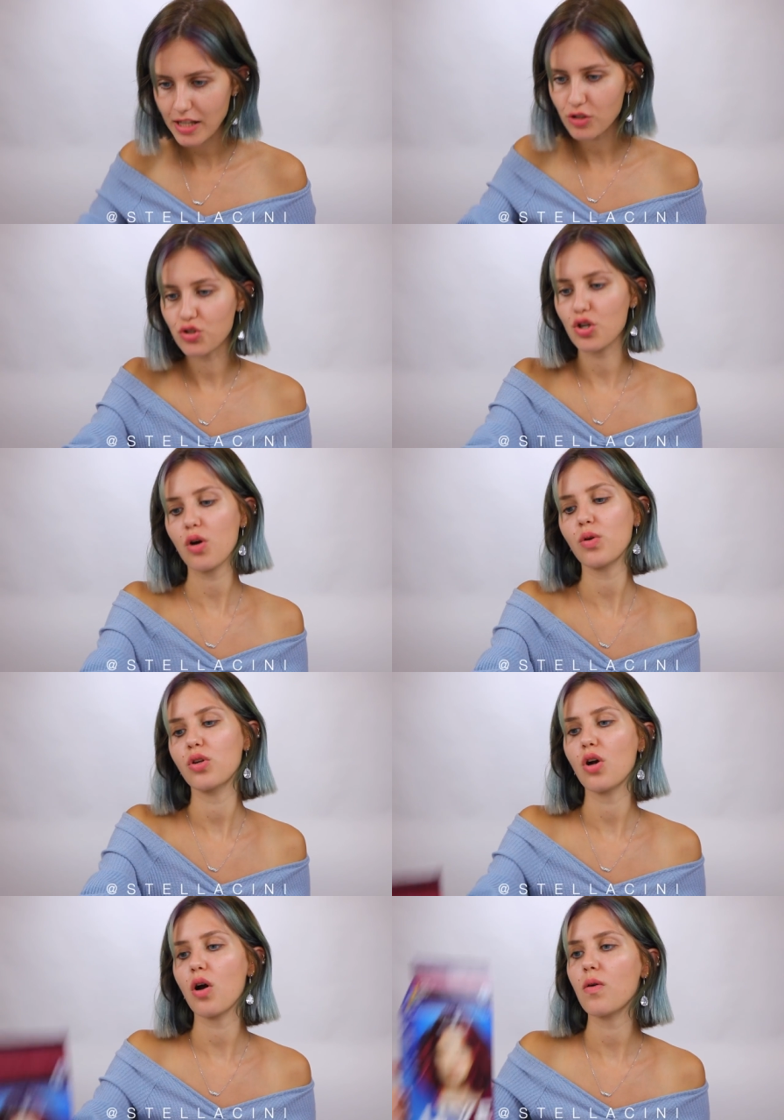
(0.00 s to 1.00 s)
I don't
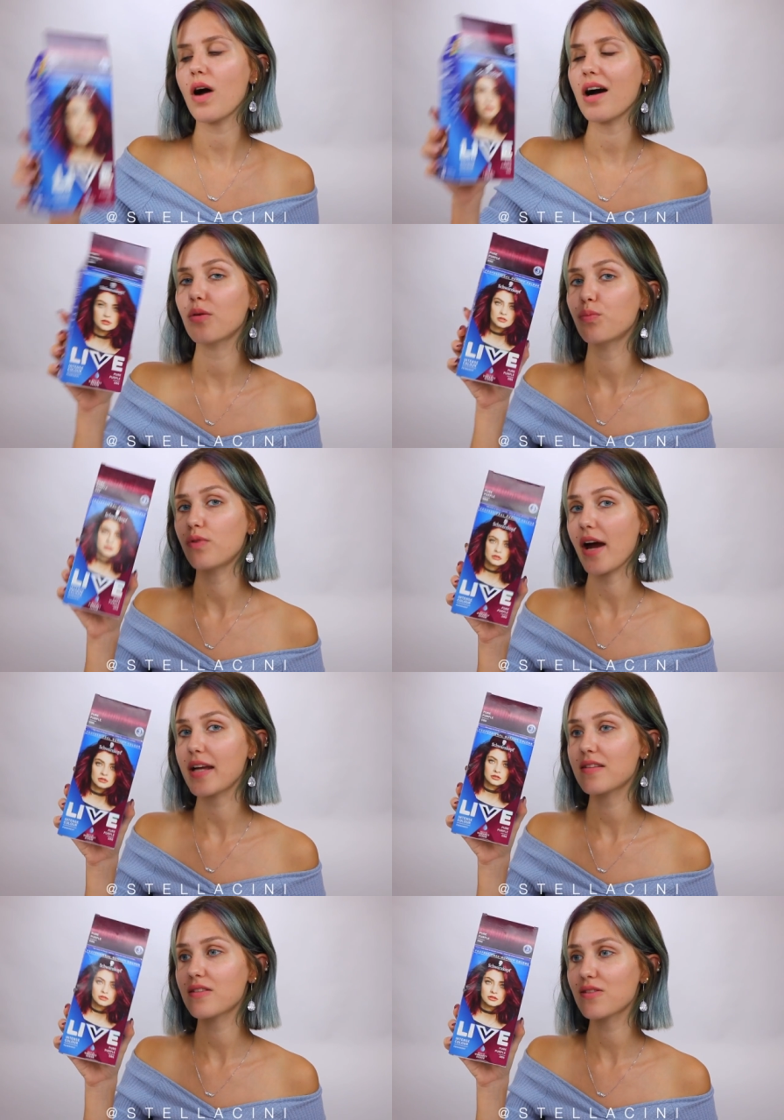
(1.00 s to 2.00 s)
know how
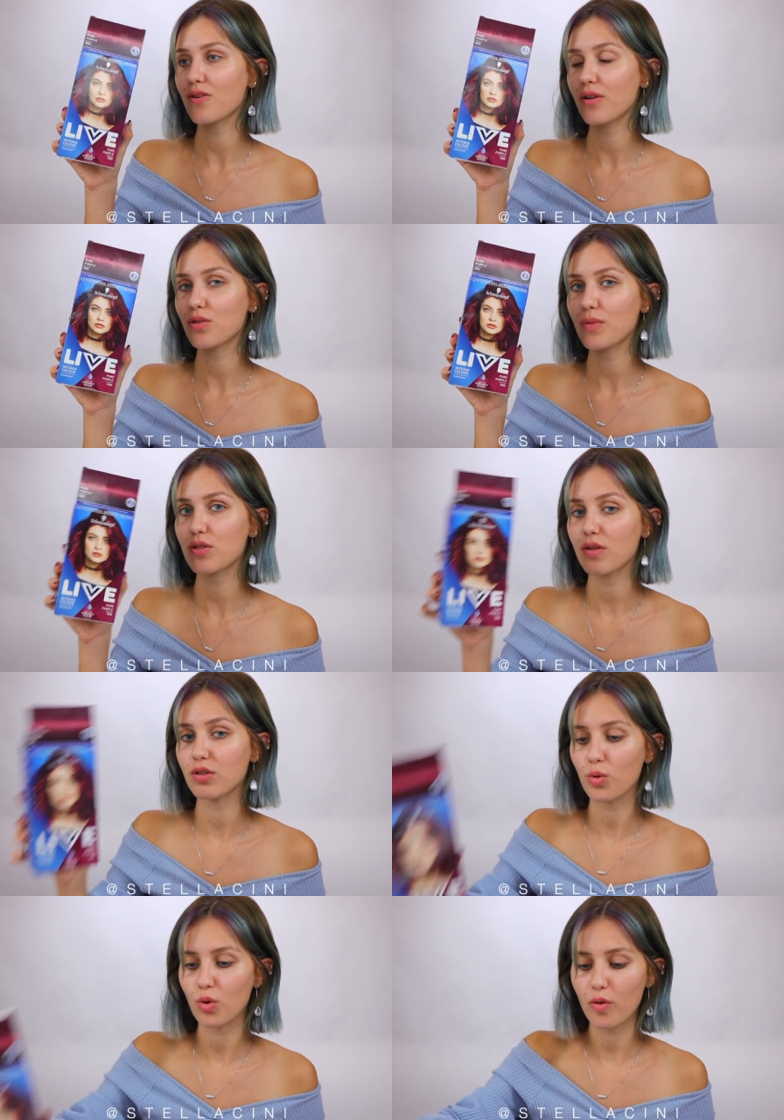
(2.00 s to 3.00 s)
bright this is going to be, so I
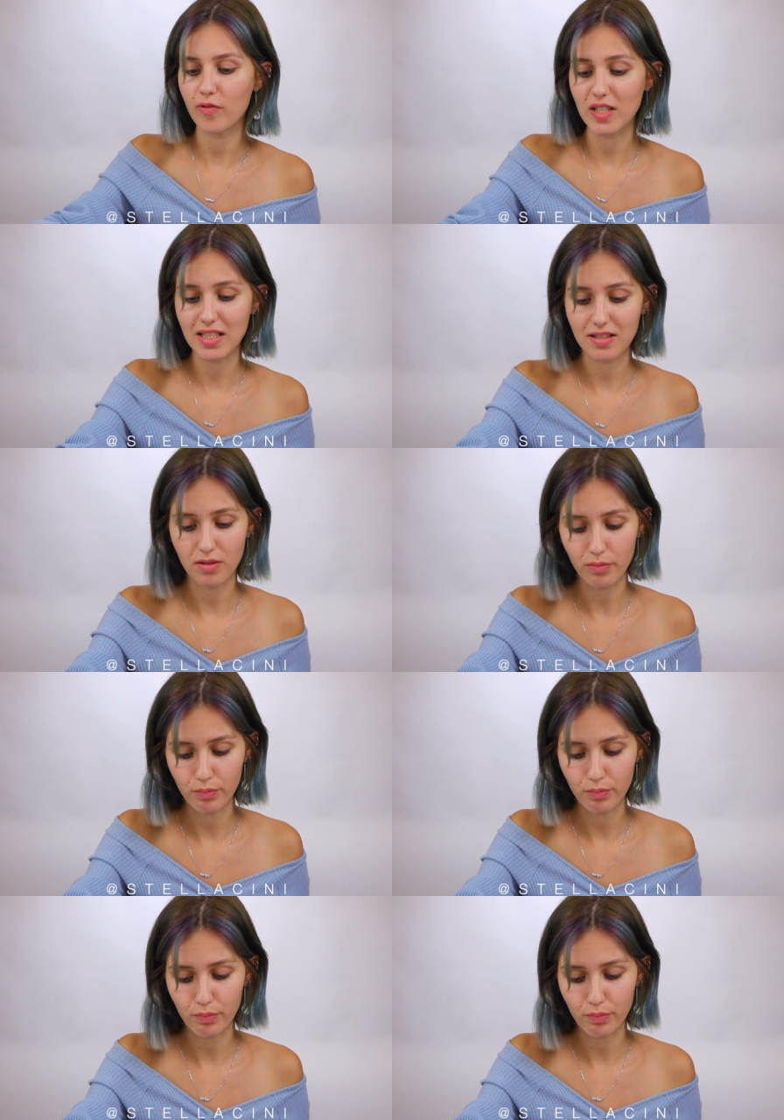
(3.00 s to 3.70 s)
don't know if it needs a